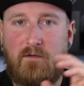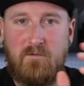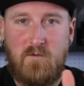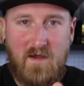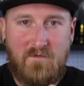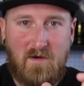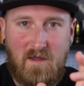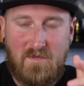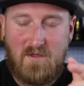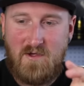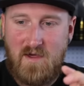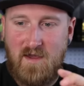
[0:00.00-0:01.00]
If you ever get
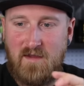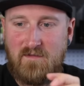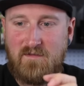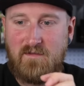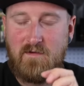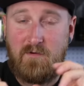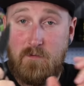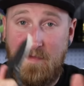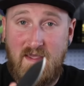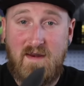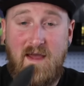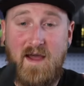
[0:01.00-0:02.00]
the chance to
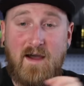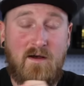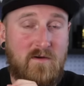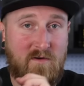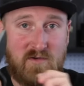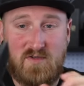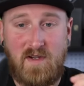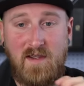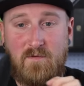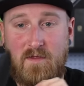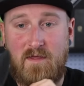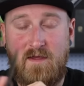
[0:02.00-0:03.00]
meet Al or
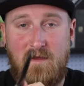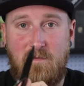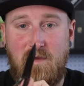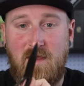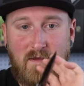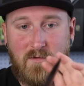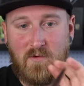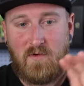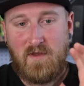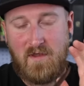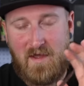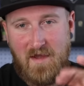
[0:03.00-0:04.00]
train with him, you will
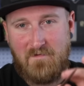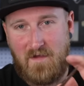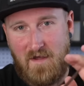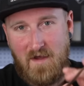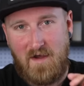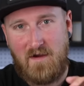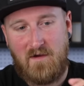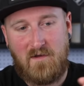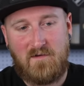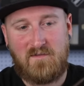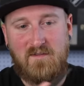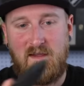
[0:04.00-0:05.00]
really have a higher
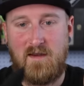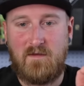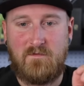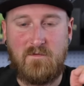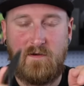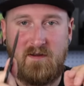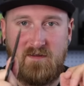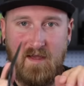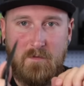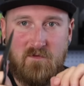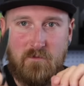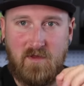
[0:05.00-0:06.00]
understanding for a
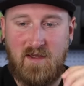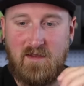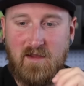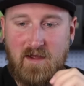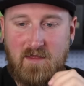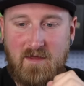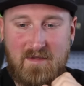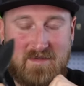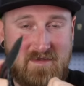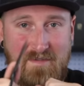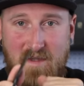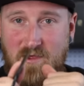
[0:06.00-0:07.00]
type of blade like this.
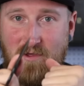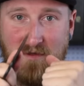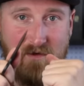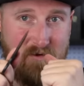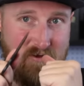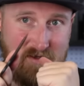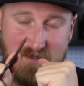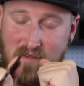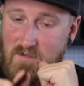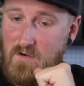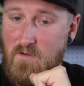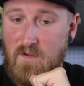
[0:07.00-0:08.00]
Essentially, you're just
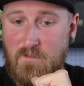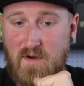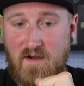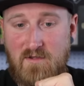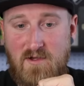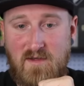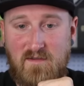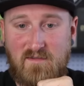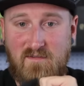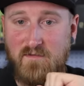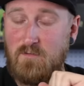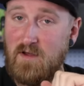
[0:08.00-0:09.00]
throwing
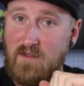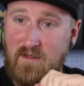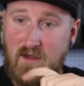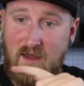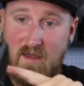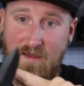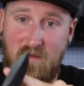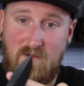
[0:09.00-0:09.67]
punches with a